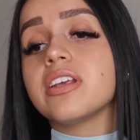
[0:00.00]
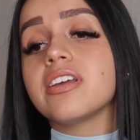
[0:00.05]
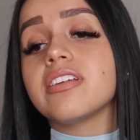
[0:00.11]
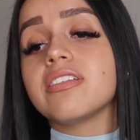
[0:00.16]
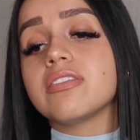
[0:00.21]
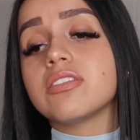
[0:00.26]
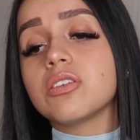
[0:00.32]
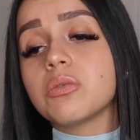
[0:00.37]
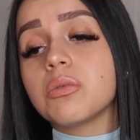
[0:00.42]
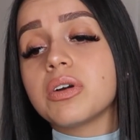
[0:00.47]

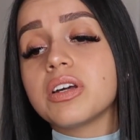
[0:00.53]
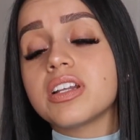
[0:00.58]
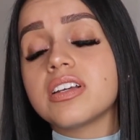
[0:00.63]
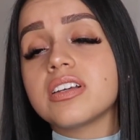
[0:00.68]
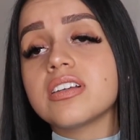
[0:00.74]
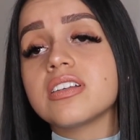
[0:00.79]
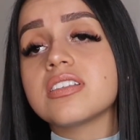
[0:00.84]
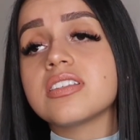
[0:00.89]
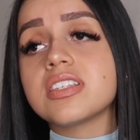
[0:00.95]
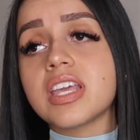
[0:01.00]
if you want
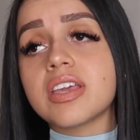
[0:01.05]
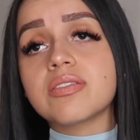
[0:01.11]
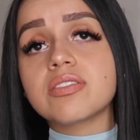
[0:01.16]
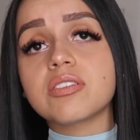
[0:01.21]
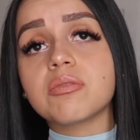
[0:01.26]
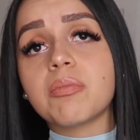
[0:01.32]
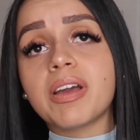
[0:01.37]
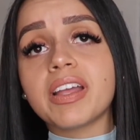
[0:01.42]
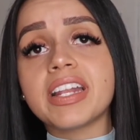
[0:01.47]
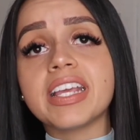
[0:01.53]
to save
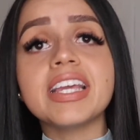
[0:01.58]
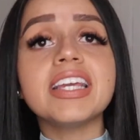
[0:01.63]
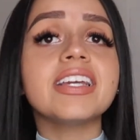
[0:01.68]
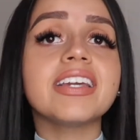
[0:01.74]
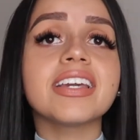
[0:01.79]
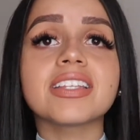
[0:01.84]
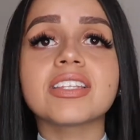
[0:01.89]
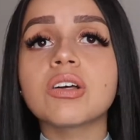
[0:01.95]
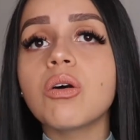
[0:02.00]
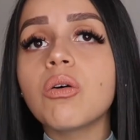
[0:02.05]
some money,
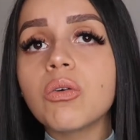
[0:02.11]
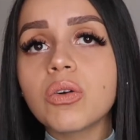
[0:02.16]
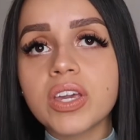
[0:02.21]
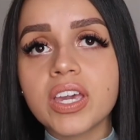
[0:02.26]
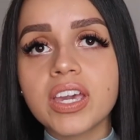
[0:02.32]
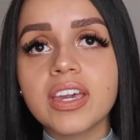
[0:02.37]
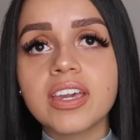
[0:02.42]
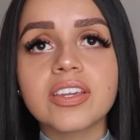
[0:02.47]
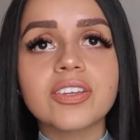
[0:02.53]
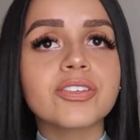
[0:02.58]
get the whole
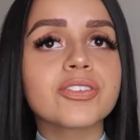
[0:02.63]
kit.